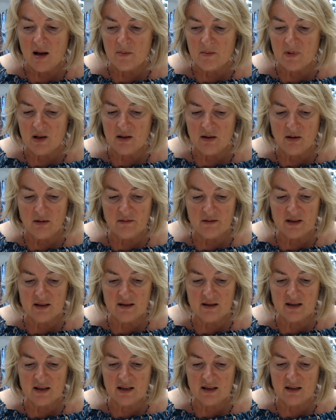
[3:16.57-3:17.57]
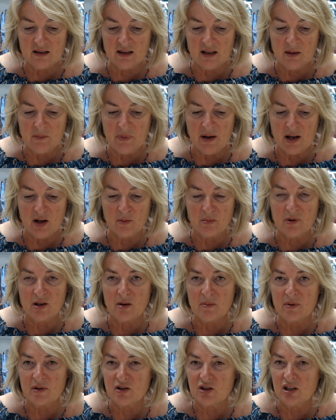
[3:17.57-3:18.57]
Lauren's in pale
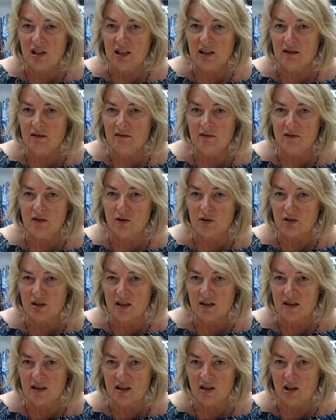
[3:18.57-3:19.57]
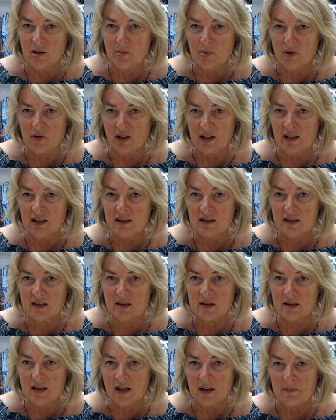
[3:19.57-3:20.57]
blue, but she'd not done the side
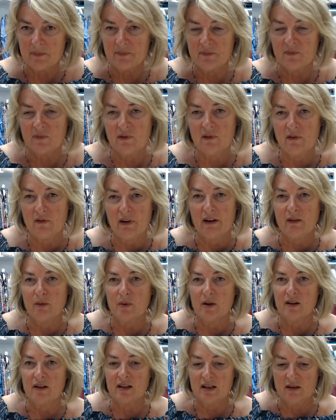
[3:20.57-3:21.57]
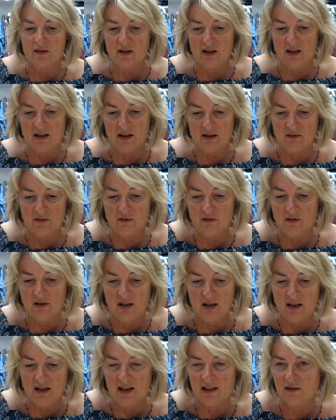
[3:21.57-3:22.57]
pockets very well. I don't think
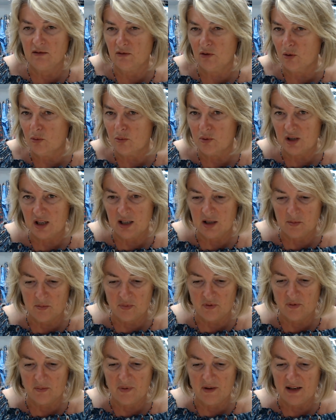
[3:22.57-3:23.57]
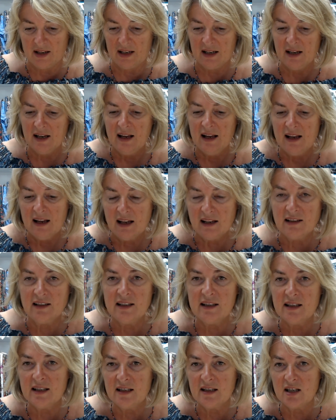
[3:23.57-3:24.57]
it had caught in properly. And
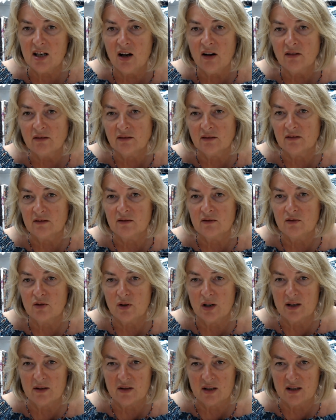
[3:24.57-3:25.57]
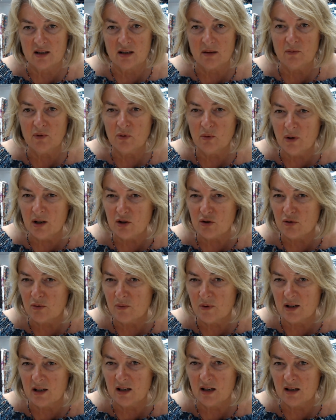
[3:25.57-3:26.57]
Lizzie's tartan trousers, I'm not quite sure
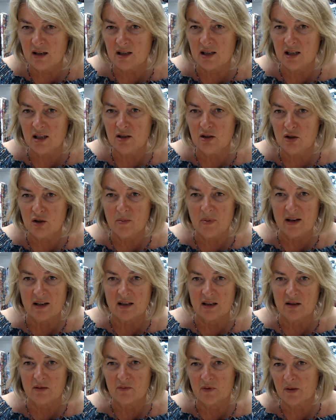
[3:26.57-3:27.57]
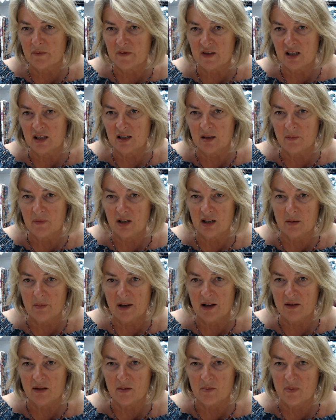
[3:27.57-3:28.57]
why hers didn't do better. There was obviously something
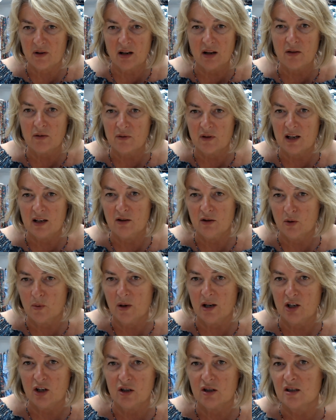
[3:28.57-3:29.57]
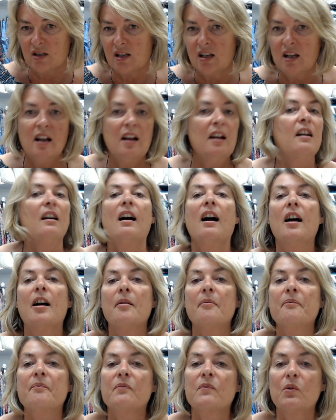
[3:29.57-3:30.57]
about them, but I thought they looked quite good,
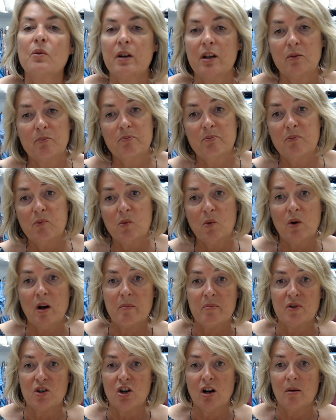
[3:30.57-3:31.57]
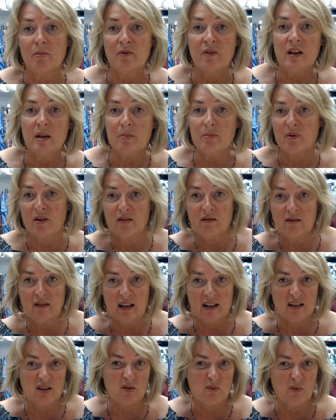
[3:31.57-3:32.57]
quite pajama-y, but
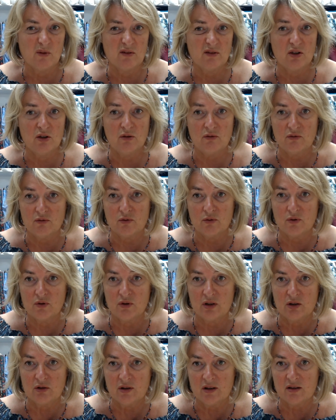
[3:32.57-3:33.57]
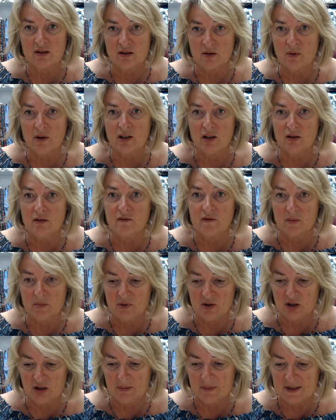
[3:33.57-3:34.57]
that's what drawstring trousers are quite good for
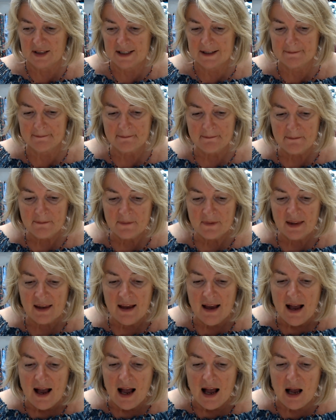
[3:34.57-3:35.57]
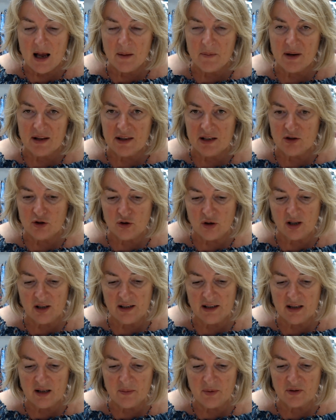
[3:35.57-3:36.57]
pajamas. And then
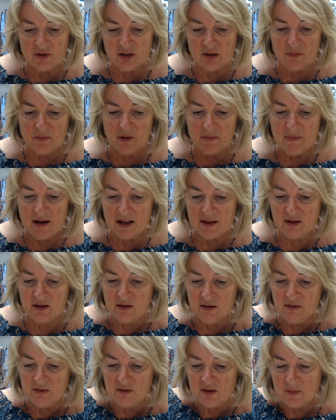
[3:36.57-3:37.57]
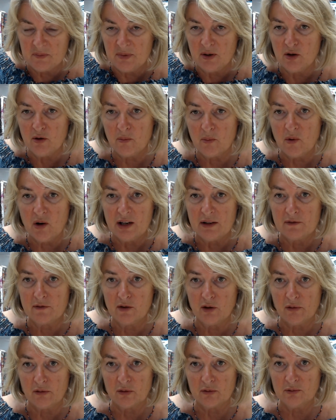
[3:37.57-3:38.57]
struggling at the bottom were Matthew's blue and white
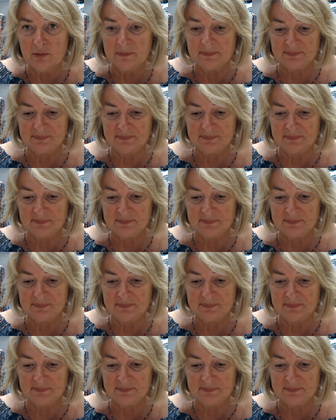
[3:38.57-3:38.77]
floral.